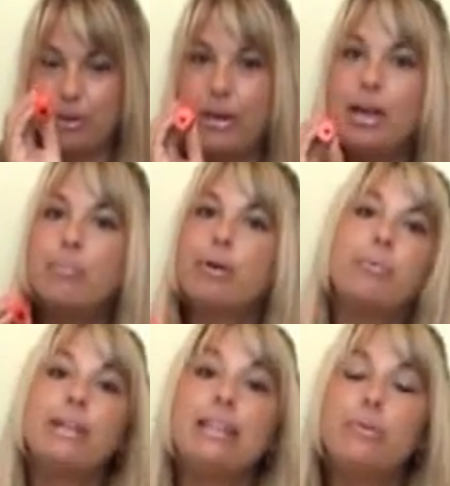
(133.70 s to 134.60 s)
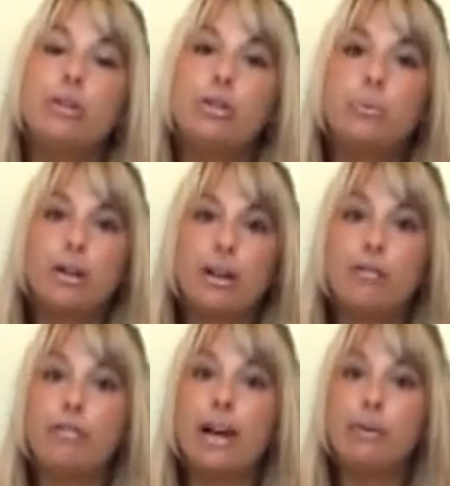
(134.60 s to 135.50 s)
you. But really, when you work
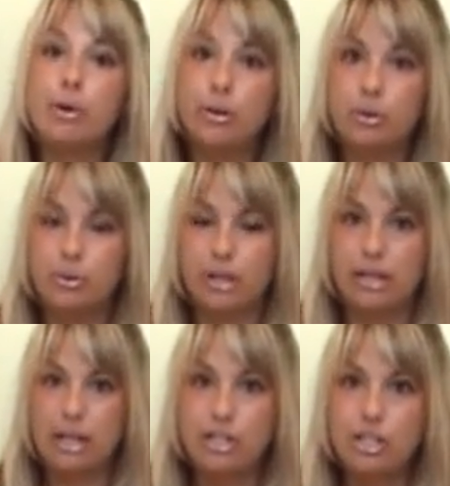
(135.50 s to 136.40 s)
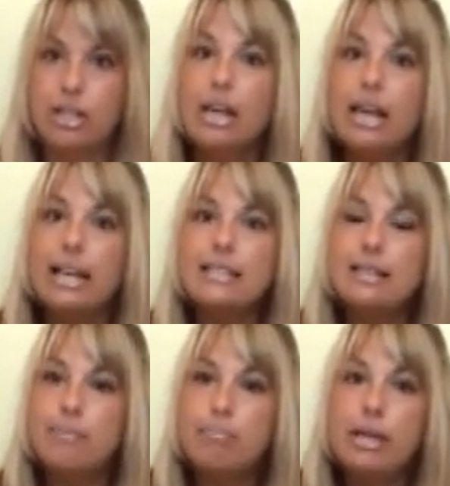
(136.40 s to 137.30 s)
on fine motor coordination,
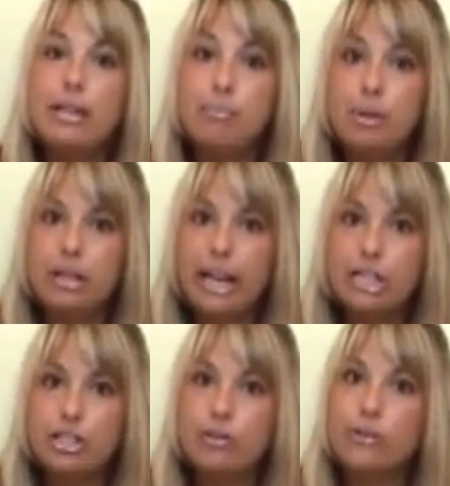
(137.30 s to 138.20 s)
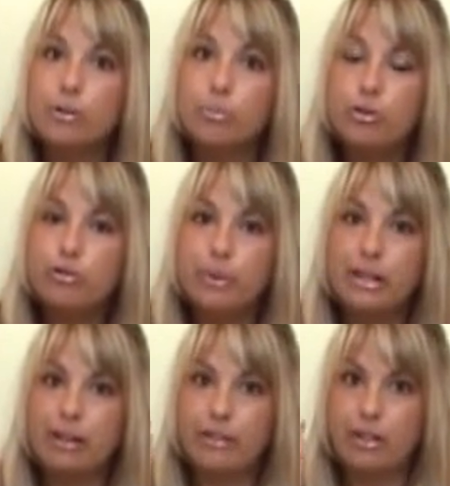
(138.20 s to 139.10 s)
it's manipulation or
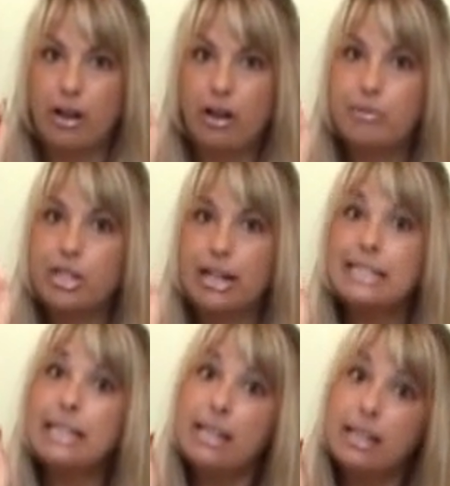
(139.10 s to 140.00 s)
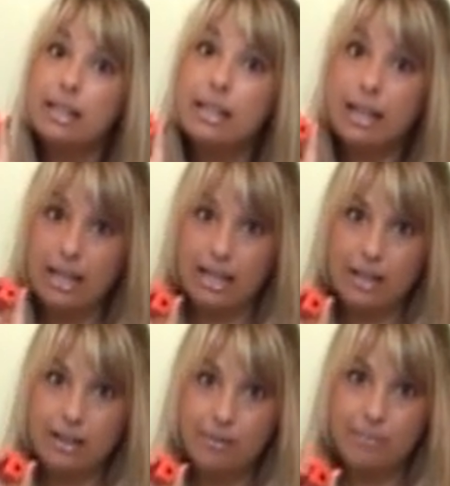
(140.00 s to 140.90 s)
movement of an object in the
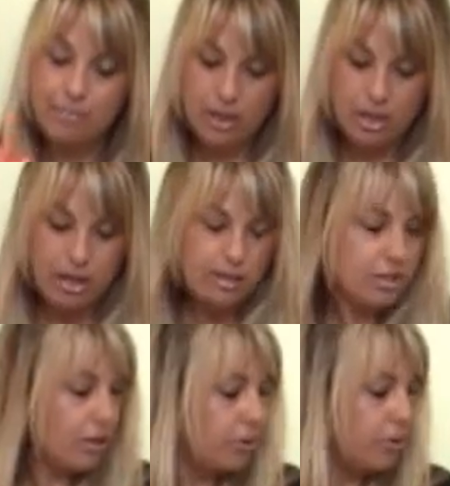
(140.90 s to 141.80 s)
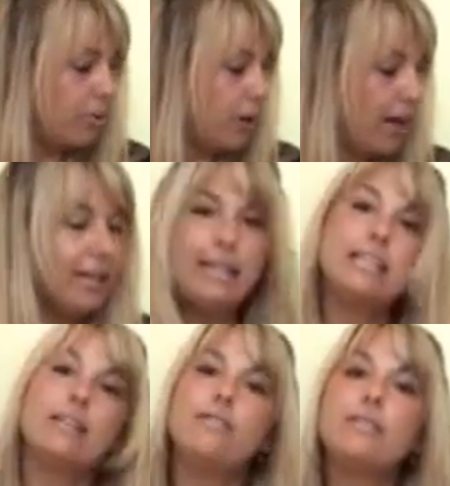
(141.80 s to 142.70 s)
hand. So I like
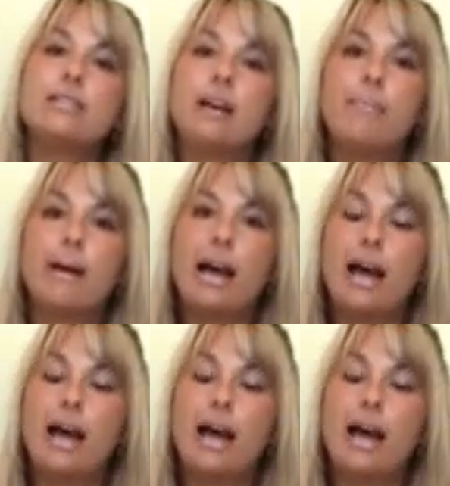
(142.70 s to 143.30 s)
to give you some